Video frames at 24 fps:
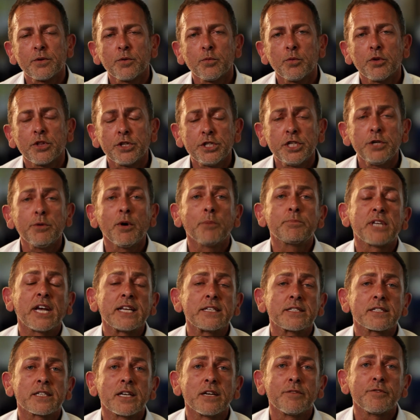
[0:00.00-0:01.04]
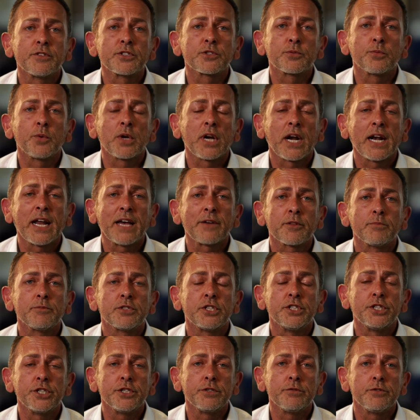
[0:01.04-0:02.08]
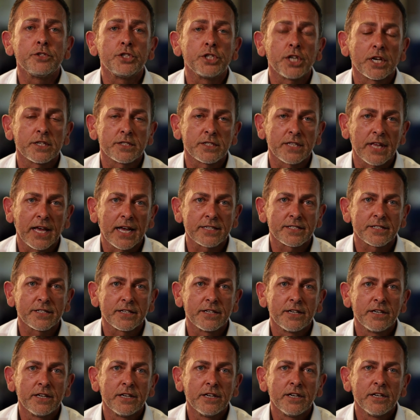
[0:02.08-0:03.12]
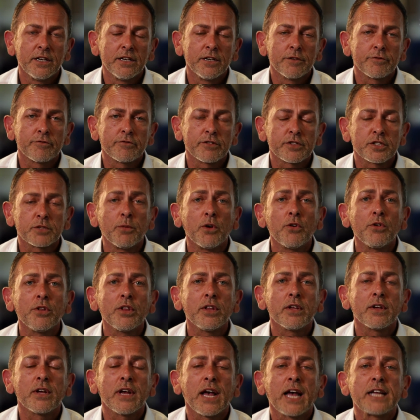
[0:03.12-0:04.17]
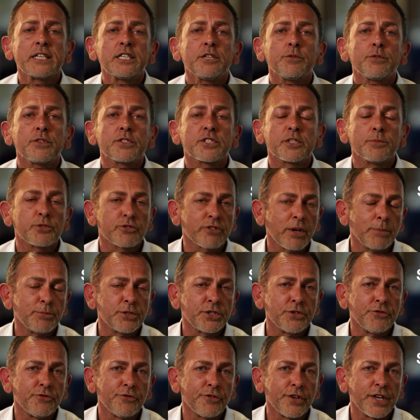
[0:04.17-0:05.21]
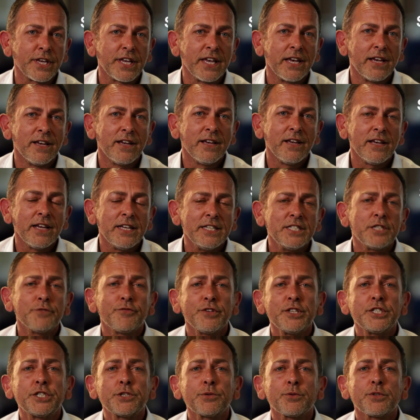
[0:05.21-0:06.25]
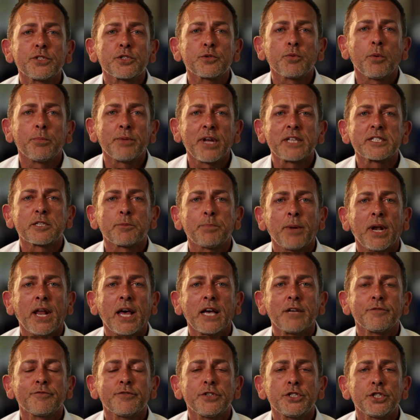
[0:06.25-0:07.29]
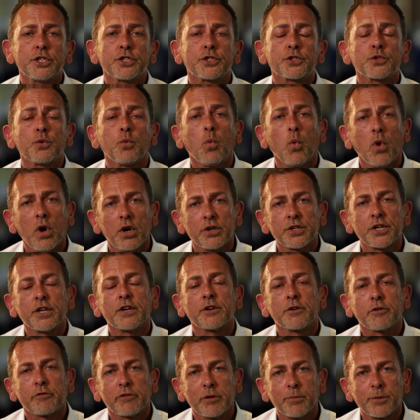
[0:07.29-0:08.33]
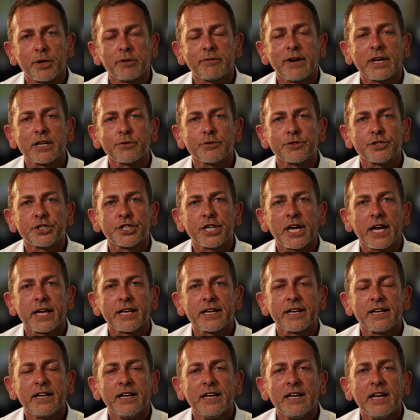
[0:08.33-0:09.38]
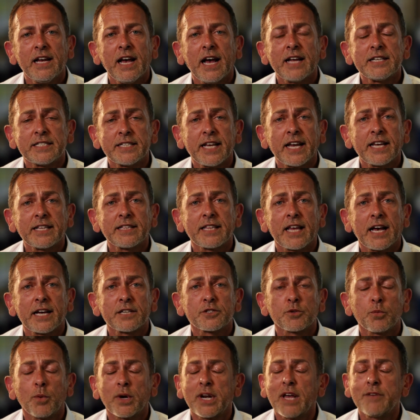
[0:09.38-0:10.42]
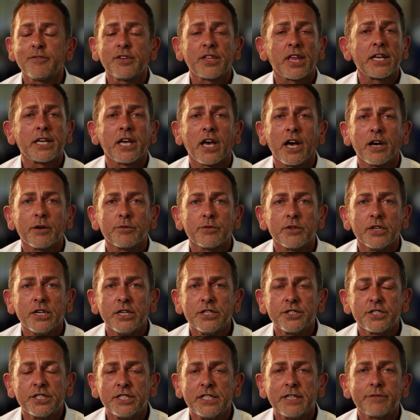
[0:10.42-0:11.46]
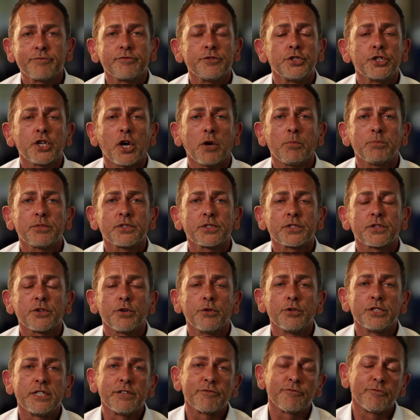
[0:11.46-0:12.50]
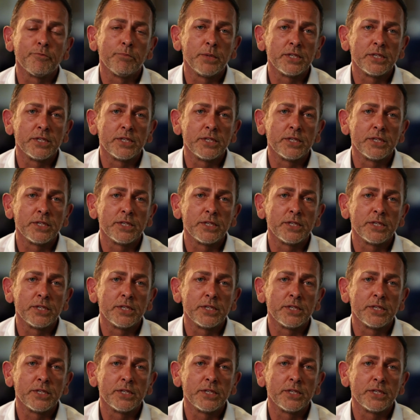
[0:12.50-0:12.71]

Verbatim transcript: Well, the new update service will allow them to do just that. For a small annual subscription fee, individuals will be able to apply for just one criminal record check and take that wherever they go to different jobs or different